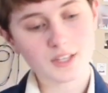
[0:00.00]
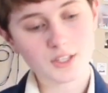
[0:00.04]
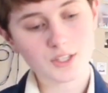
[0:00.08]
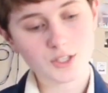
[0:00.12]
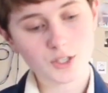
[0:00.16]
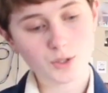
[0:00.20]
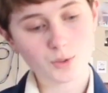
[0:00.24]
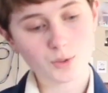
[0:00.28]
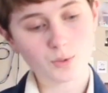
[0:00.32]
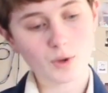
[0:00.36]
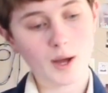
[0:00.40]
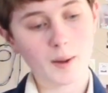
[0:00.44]

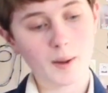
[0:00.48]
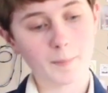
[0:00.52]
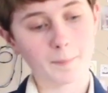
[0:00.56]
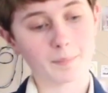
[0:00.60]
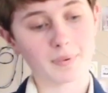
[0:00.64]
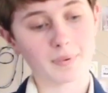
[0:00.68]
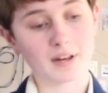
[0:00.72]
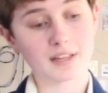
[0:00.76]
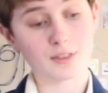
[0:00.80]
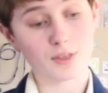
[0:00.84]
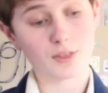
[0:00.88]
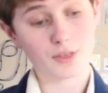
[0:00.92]
you
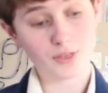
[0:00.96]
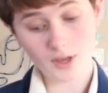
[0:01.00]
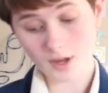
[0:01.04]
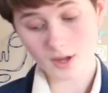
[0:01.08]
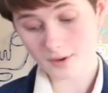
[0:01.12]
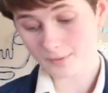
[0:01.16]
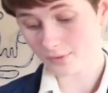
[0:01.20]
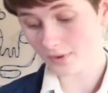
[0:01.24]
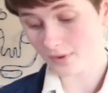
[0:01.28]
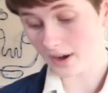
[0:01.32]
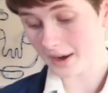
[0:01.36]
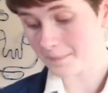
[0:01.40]
play the
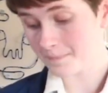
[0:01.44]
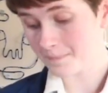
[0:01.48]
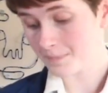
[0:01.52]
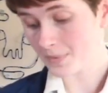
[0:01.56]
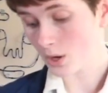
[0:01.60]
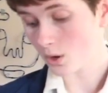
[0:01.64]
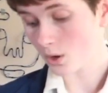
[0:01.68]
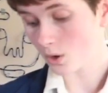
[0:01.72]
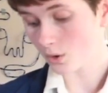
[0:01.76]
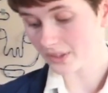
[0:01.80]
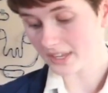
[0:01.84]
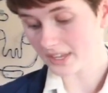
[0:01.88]
3rd fret
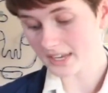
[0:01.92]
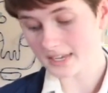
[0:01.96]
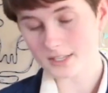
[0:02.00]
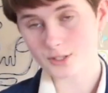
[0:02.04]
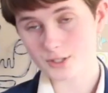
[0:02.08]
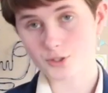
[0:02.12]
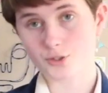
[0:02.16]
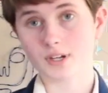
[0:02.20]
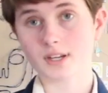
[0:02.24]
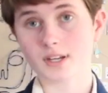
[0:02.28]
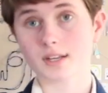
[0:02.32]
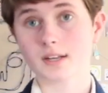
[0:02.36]
on the E
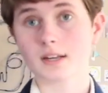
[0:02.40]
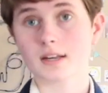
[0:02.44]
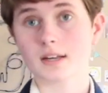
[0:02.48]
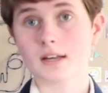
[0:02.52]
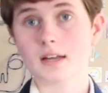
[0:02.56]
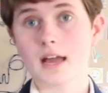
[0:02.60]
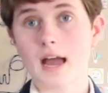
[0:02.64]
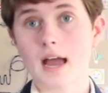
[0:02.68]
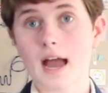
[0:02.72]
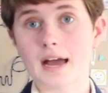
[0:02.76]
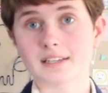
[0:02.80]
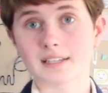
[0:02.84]
string
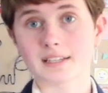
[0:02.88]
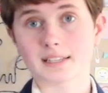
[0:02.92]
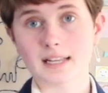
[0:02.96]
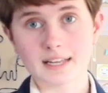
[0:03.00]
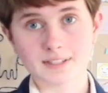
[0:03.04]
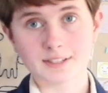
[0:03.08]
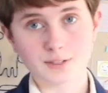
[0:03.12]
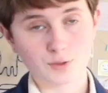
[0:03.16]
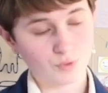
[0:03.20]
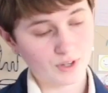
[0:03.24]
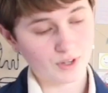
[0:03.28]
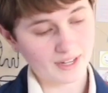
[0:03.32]
and you
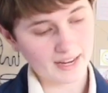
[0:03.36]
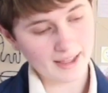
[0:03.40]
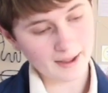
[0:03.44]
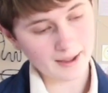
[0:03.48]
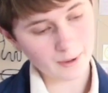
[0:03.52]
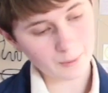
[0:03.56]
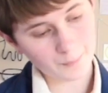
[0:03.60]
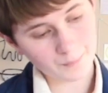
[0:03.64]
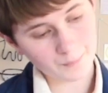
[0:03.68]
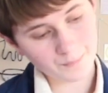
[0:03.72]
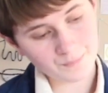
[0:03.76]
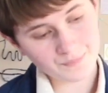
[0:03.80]
let it ring
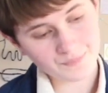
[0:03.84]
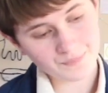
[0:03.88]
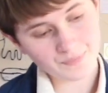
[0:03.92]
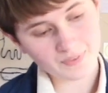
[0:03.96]
out,